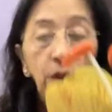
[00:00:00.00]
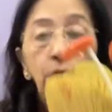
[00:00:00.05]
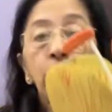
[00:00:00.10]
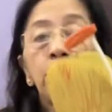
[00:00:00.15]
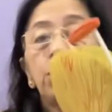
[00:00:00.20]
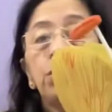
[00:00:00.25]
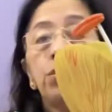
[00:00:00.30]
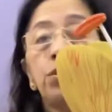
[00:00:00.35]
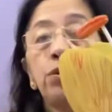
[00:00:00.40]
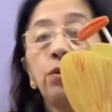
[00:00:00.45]

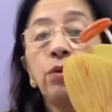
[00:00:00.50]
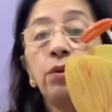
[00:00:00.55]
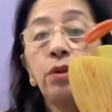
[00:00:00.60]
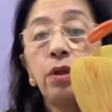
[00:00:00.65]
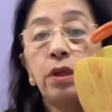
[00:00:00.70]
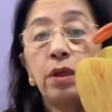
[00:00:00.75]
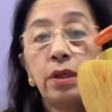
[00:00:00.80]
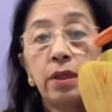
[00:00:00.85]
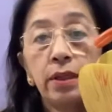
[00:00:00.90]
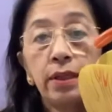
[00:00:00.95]

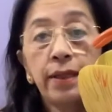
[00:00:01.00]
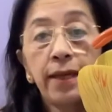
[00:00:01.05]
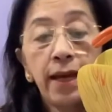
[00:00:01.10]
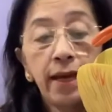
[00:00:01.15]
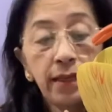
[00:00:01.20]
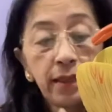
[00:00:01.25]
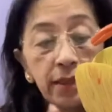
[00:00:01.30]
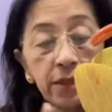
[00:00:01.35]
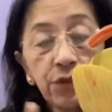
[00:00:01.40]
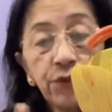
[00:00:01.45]
so
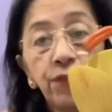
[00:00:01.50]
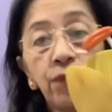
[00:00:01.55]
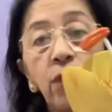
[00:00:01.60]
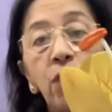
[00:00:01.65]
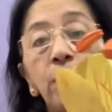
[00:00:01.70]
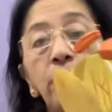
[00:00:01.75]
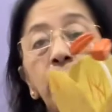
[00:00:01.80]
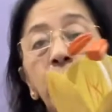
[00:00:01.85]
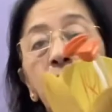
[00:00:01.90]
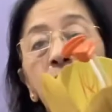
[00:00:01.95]
calyx
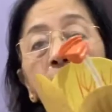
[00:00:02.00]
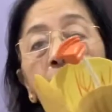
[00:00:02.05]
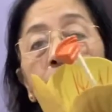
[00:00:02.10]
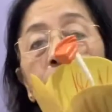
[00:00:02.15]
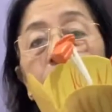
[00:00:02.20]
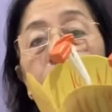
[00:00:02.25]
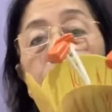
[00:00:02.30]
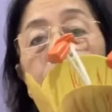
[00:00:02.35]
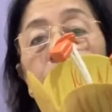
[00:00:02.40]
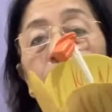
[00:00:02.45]
form the
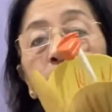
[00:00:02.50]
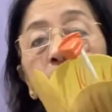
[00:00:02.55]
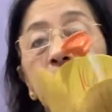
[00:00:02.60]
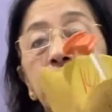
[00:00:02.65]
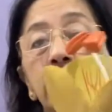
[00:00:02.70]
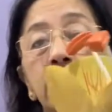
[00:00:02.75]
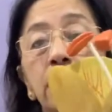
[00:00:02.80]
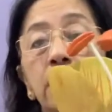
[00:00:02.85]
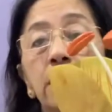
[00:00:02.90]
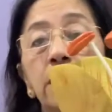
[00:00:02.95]
outermost
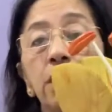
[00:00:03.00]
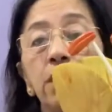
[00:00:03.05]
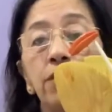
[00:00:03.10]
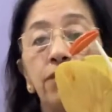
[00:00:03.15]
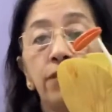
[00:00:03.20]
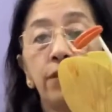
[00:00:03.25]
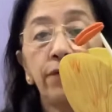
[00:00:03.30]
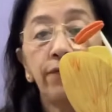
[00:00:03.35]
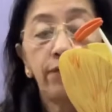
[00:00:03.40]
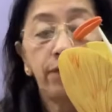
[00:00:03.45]
circle of
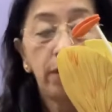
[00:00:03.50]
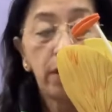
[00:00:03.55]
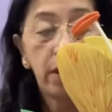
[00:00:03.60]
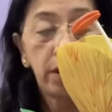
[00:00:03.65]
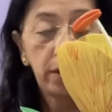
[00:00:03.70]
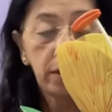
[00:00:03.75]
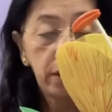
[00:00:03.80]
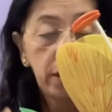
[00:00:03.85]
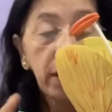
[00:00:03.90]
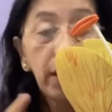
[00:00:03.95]
the flower.
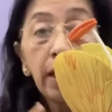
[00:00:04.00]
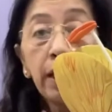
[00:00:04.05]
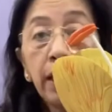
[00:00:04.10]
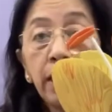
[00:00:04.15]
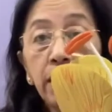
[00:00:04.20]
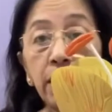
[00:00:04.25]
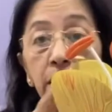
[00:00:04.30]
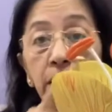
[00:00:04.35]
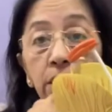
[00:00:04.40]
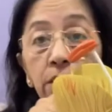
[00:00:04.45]

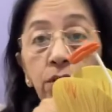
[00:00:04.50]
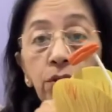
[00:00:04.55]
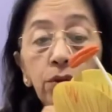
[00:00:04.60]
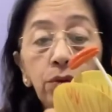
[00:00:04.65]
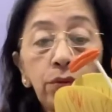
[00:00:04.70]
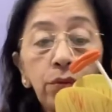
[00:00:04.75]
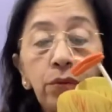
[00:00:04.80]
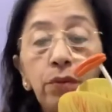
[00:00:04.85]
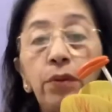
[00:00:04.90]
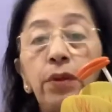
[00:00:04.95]
Inner
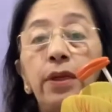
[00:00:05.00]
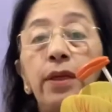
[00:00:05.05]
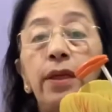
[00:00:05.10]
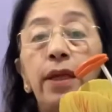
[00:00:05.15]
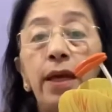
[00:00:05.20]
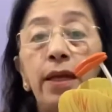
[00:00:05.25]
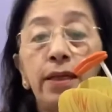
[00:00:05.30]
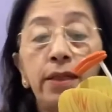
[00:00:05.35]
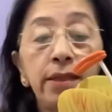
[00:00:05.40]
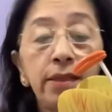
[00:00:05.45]
to
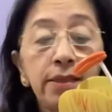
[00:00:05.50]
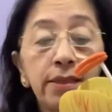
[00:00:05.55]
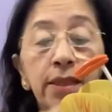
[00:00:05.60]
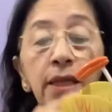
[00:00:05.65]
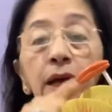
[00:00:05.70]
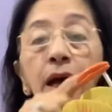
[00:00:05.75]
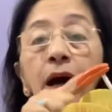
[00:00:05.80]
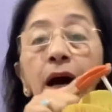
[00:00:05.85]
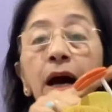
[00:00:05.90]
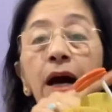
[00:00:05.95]
calyx
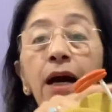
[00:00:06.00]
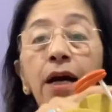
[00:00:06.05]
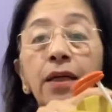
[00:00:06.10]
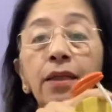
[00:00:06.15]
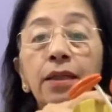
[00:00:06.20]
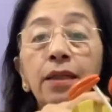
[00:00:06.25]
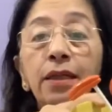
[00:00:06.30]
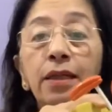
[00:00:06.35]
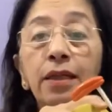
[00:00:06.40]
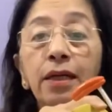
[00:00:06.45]
are
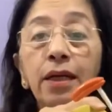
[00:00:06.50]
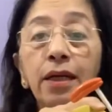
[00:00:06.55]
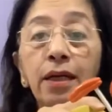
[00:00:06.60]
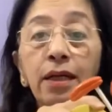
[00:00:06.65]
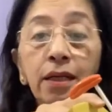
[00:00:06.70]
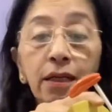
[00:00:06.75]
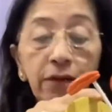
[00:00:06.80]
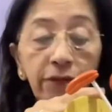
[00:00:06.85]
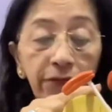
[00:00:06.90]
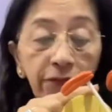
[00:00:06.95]
the
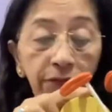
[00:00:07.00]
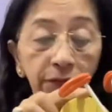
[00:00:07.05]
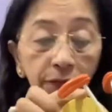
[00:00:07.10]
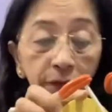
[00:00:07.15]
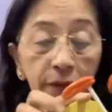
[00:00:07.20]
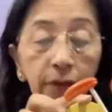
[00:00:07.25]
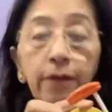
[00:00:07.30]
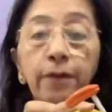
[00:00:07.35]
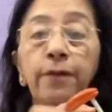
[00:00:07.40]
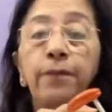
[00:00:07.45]

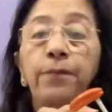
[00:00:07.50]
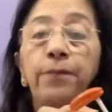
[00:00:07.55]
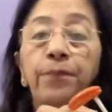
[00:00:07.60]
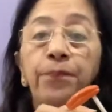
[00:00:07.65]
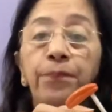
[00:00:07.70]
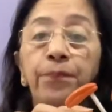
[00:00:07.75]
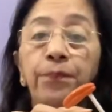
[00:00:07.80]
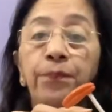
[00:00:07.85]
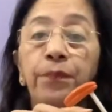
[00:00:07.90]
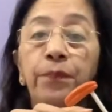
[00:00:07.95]
colorful
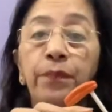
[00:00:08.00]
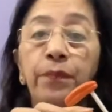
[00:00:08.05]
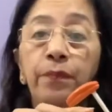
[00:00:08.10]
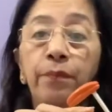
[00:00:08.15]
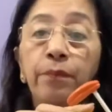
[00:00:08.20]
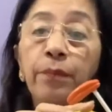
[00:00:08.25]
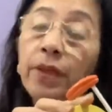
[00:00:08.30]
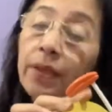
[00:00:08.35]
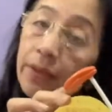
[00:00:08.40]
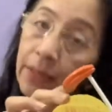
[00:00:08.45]

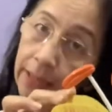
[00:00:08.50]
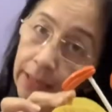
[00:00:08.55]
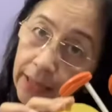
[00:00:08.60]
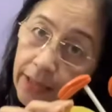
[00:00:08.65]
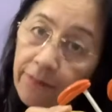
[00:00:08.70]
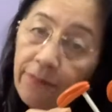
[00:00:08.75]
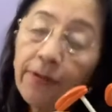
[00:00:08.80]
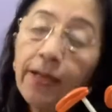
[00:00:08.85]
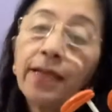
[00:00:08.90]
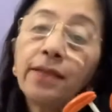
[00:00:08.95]
but
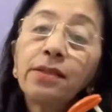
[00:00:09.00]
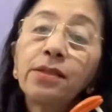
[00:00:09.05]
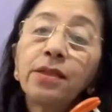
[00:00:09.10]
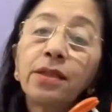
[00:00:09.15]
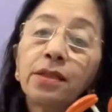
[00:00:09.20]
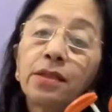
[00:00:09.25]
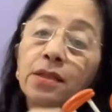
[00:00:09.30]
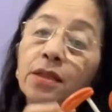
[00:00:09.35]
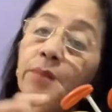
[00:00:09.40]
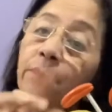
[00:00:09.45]
leaf-like
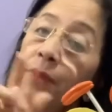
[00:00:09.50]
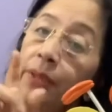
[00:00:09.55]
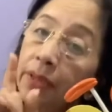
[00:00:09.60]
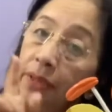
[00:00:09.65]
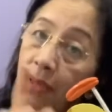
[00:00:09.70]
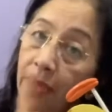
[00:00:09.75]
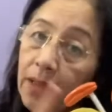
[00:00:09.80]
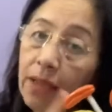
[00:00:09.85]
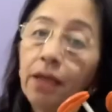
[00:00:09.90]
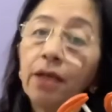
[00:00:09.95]
structure, but
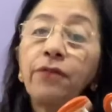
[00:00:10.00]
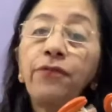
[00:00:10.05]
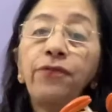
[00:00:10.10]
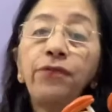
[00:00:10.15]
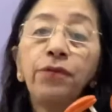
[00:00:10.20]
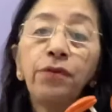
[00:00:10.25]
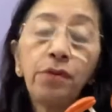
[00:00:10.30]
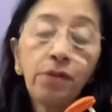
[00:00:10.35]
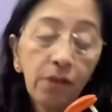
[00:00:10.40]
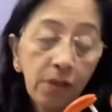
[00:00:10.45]

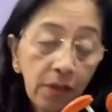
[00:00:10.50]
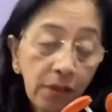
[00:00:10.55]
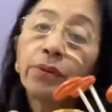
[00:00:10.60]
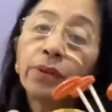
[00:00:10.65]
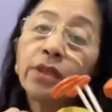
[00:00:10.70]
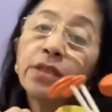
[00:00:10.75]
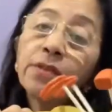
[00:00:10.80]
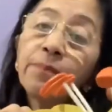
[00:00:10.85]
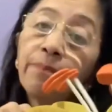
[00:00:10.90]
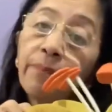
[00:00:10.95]
colorful
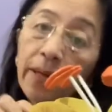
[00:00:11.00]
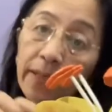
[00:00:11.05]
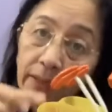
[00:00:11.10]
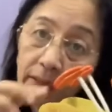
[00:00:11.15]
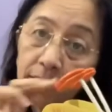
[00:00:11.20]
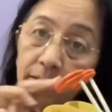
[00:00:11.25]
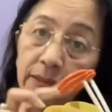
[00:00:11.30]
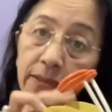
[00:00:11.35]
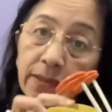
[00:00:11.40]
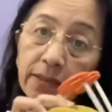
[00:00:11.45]
as
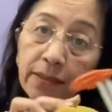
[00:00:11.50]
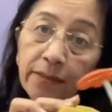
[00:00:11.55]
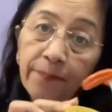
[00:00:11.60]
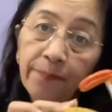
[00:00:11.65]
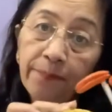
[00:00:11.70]
petals.